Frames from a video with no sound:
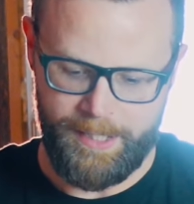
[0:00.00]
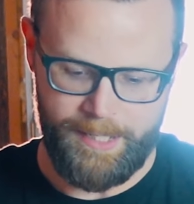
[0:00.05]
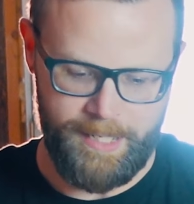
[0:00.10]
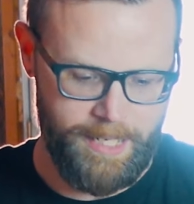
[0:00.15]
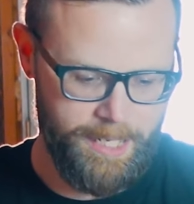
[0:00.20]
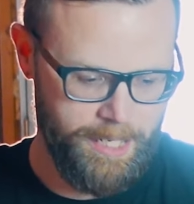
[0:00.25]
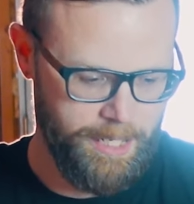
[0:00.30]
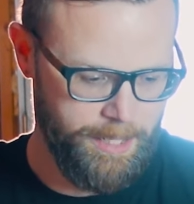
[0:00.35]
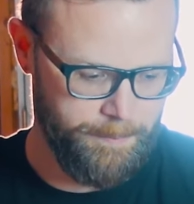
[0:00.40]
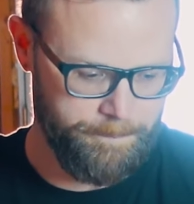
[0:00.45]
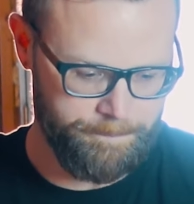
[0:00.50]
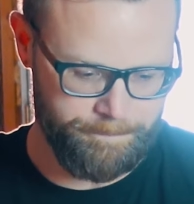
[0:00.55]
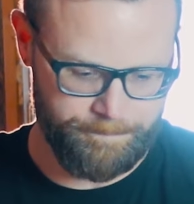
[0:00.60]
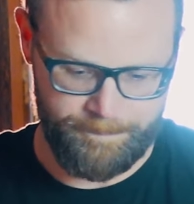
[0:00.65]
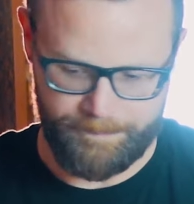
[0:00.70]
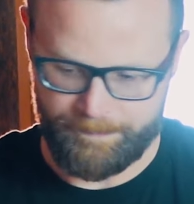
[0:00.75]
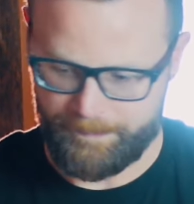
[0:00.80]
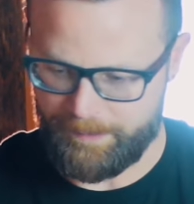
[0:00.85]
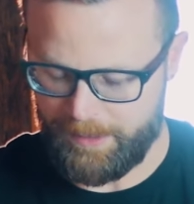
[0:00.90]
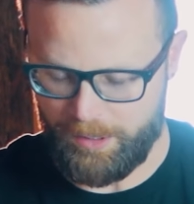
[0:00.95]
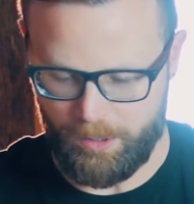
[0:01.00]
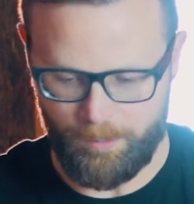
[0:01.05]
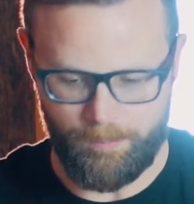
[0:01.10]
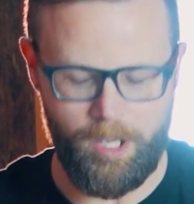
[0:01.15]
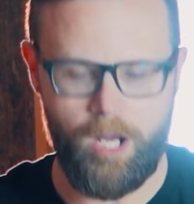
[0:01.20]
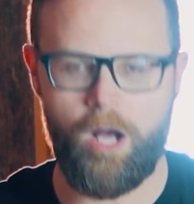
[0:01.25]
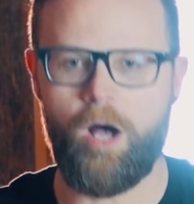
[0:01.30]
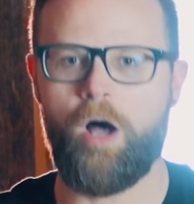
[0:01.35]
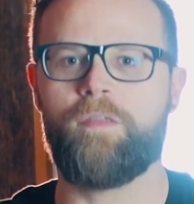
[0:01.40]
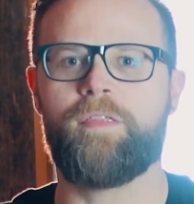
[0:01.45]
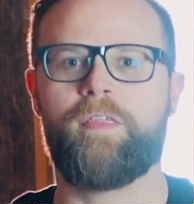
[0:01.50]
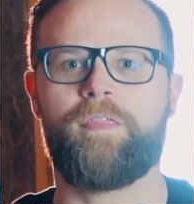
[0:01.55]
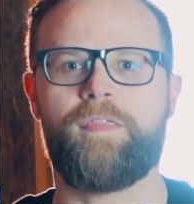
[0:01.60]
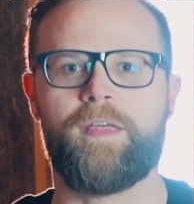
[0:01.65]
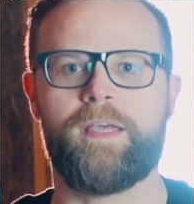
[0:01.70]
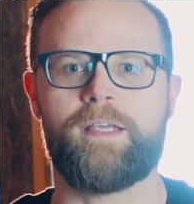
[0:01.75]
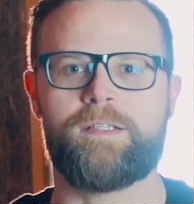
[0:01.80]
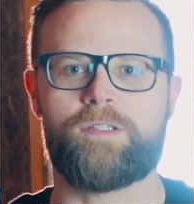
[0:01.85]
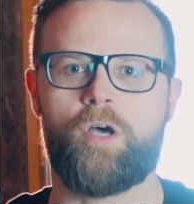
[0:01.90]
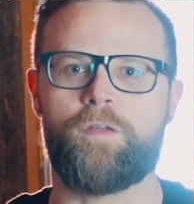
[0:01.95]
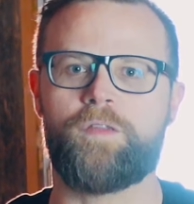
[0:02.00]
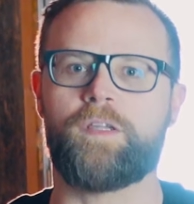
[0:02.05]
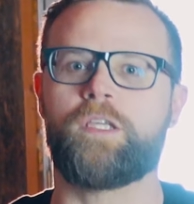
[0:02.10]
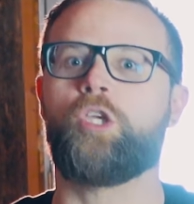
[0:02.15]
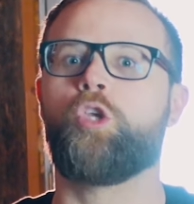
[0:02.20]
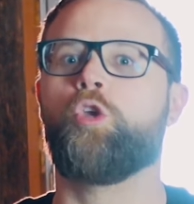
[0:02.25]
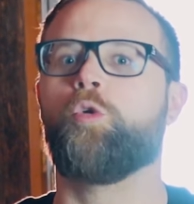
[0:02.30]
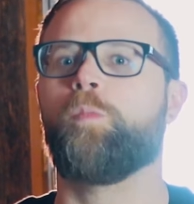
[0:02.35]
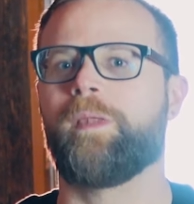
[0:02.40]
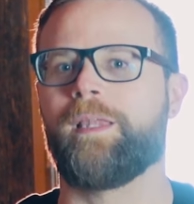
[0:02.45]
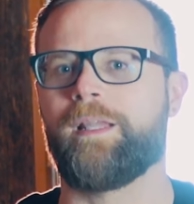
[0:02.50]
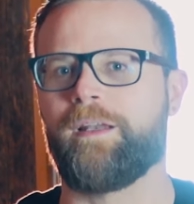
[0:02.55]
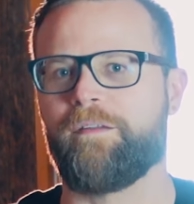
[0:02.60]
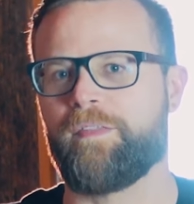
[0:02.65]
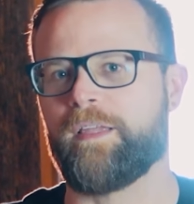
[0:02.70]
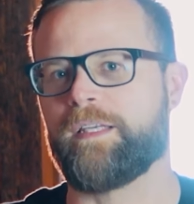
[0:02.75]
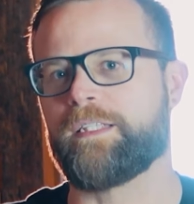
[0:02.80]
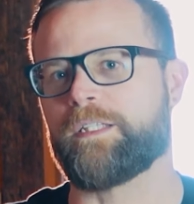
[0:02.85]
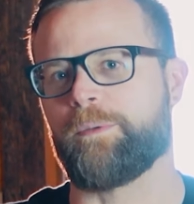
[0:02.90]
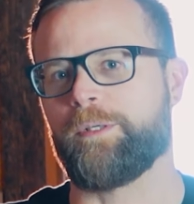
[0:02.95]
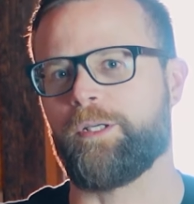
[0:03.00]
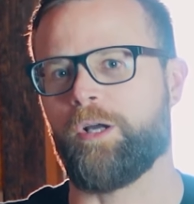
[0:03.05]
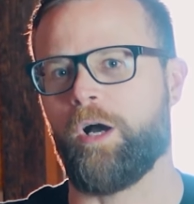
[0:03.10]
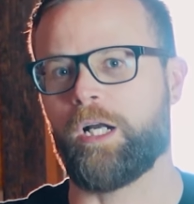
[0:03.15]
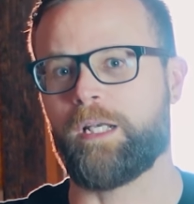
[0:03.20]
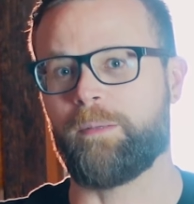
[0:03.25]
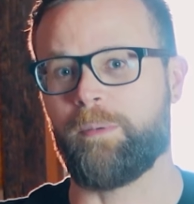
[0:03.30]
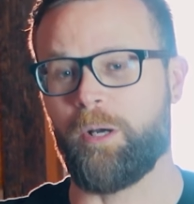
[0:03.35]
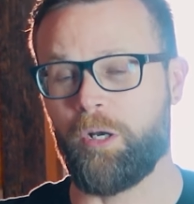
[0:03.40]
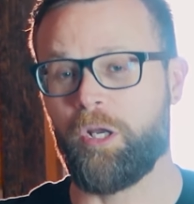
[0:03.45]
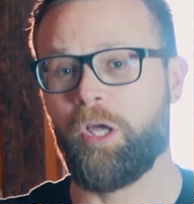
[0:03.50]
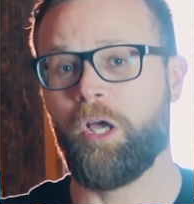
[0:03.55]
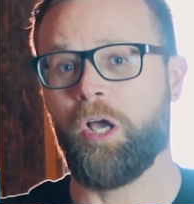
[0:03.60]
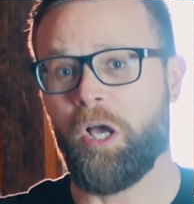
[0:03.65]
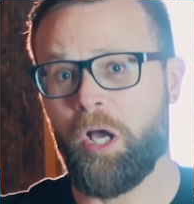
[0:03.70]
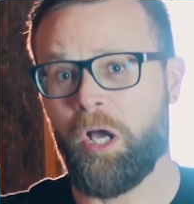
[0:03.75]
All the things, all the cumulative things that we talked about,